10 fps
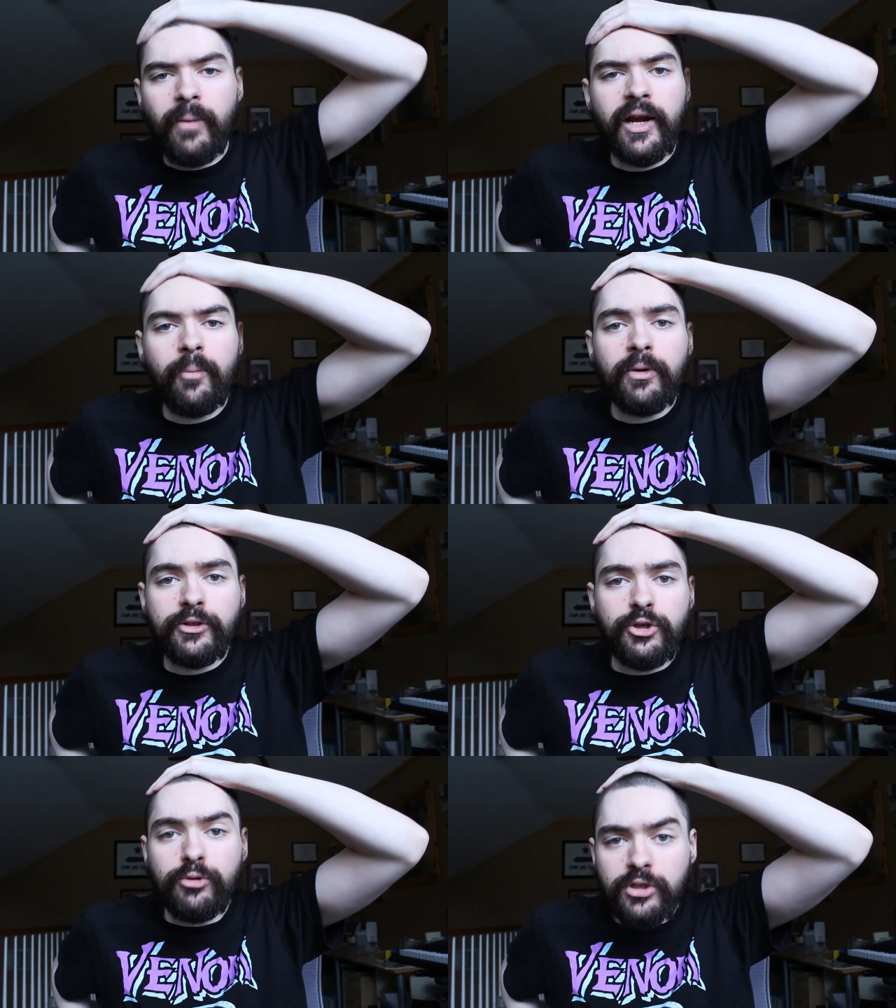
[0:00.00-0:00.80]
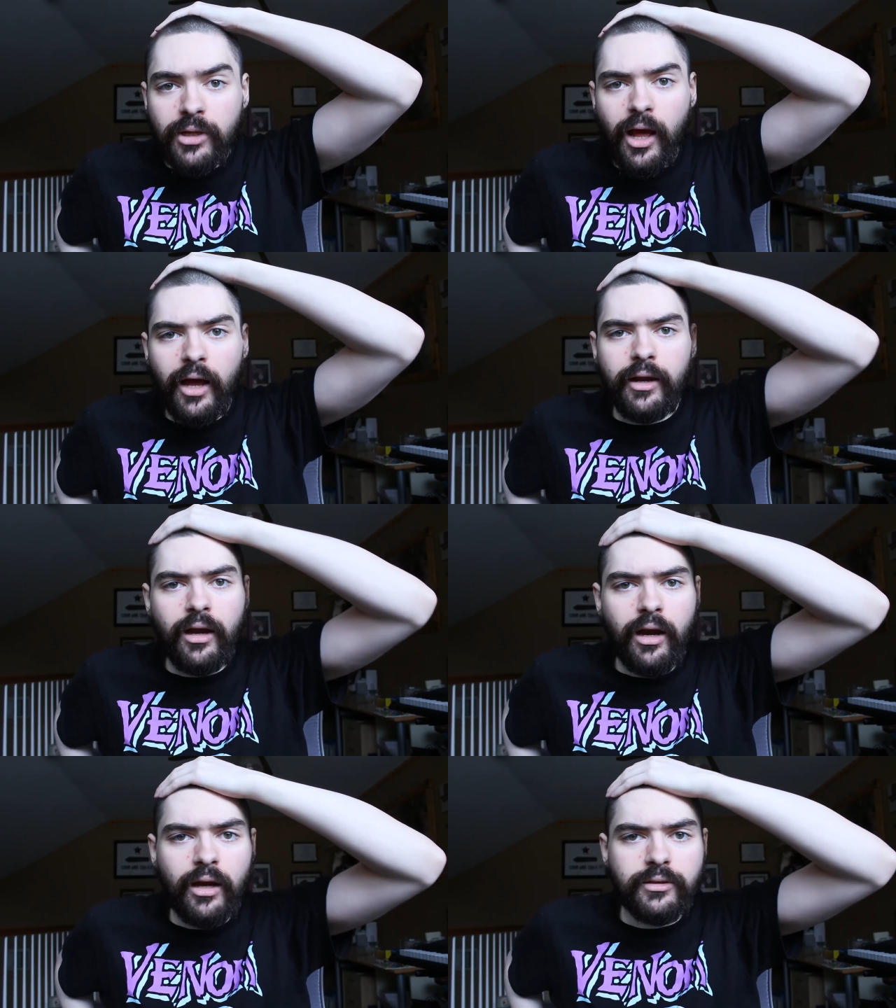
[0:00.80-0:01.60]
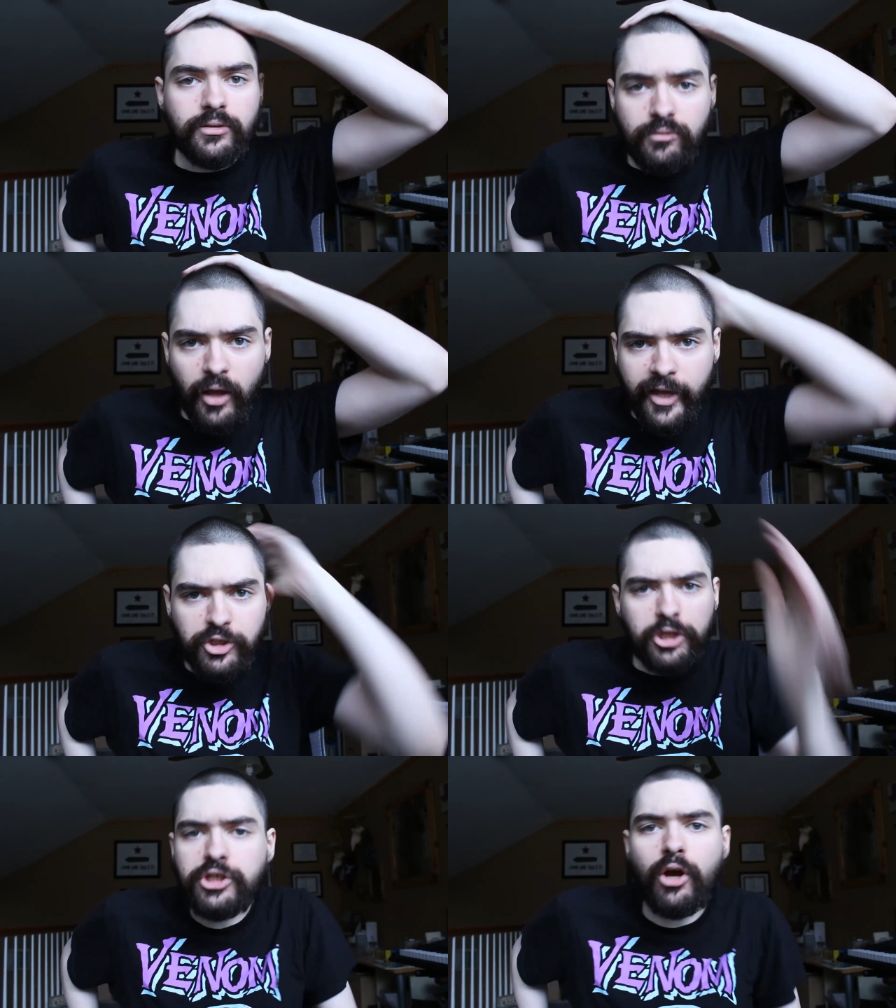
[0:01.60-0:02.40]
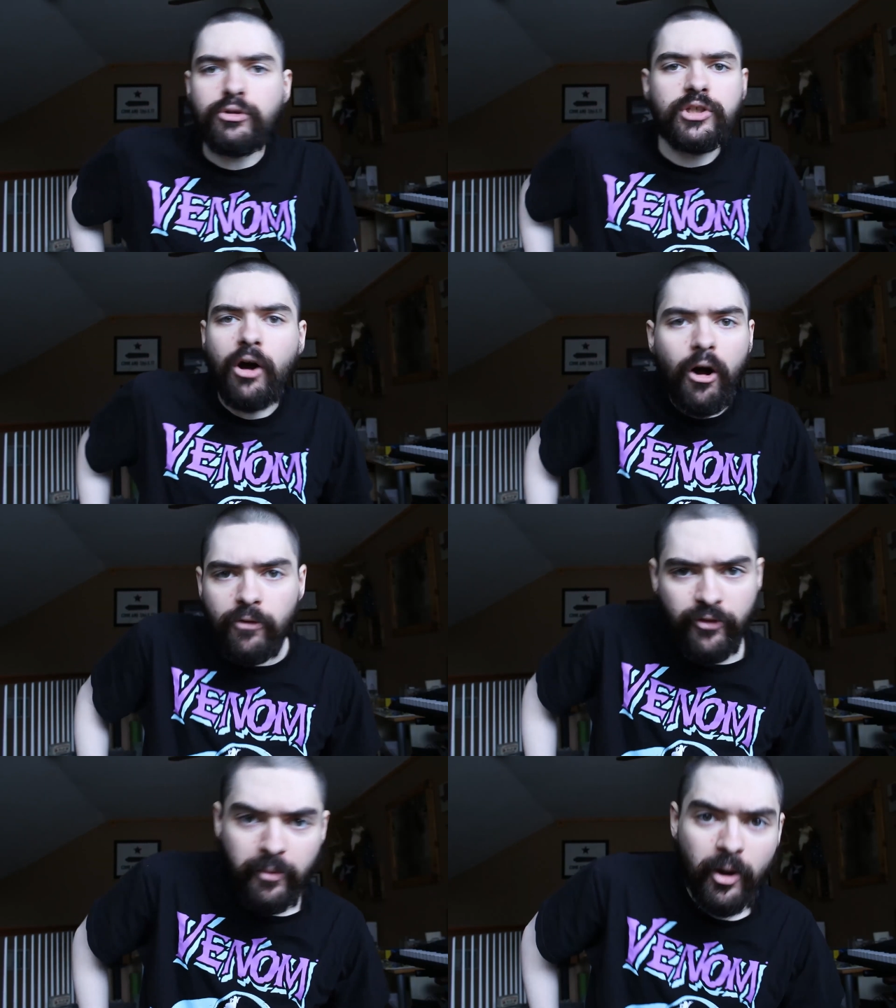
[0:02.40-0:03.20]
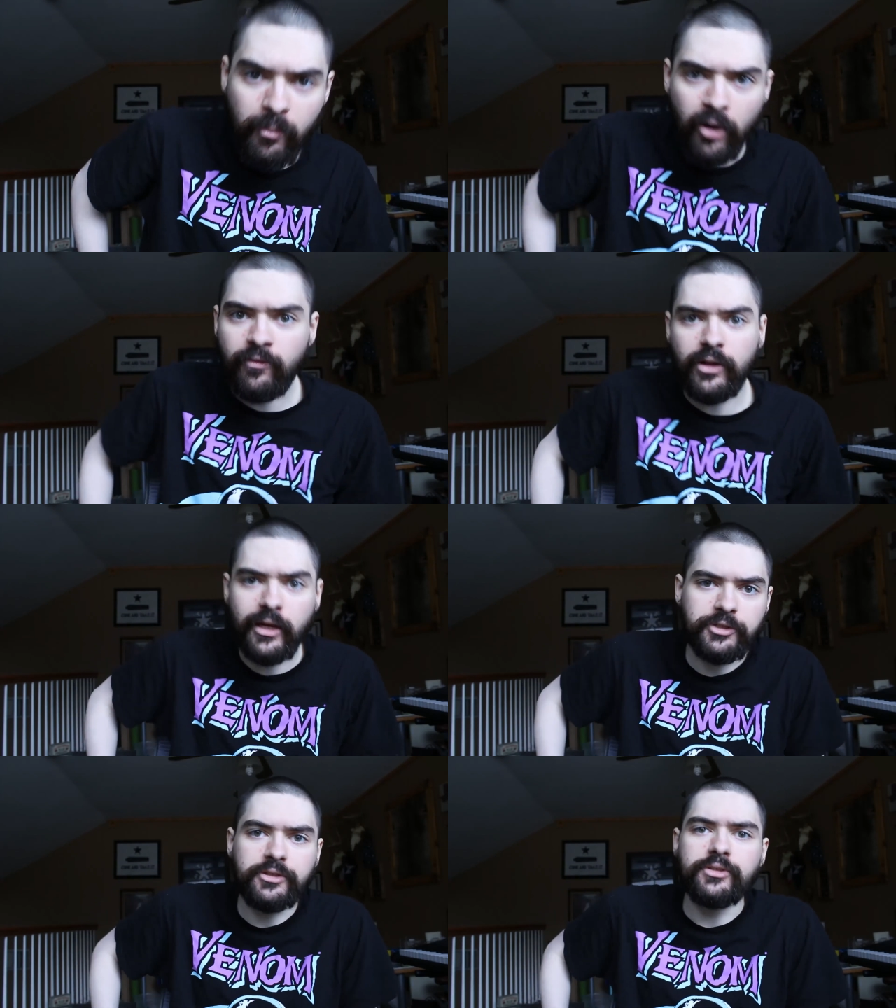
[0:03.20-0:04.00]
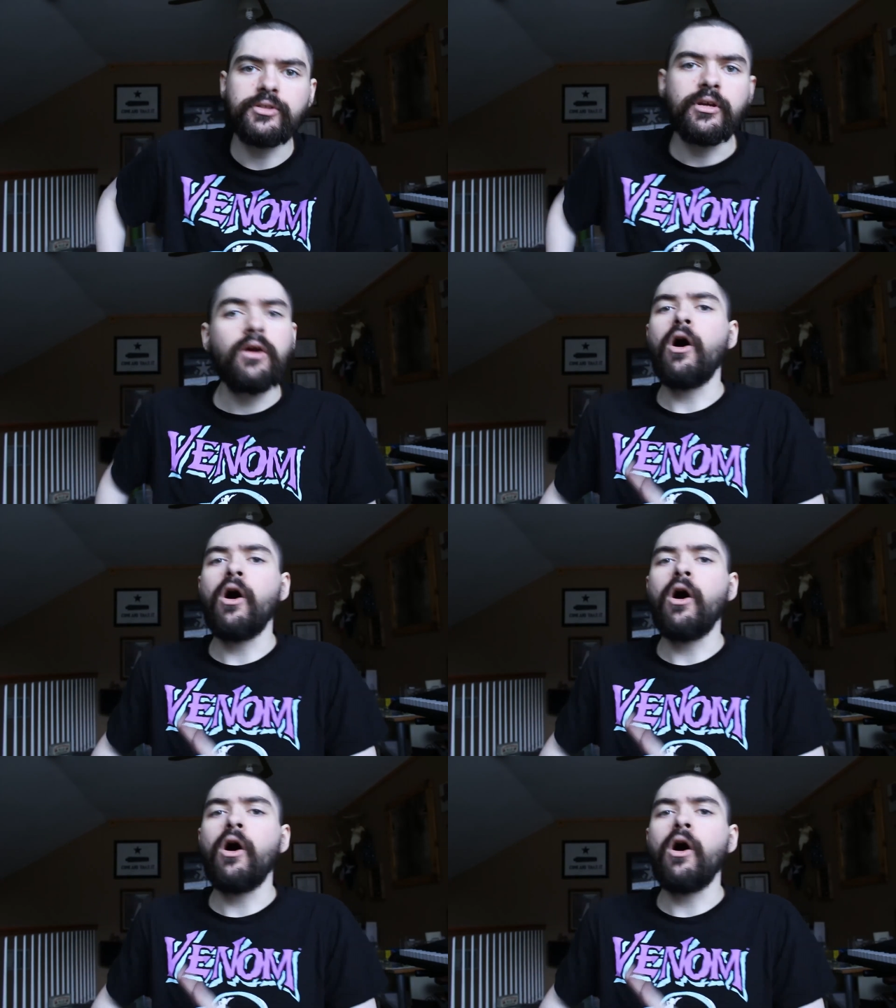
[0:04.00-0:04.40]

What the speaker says: number 2 slot, it just goes to all female Marvel Legends.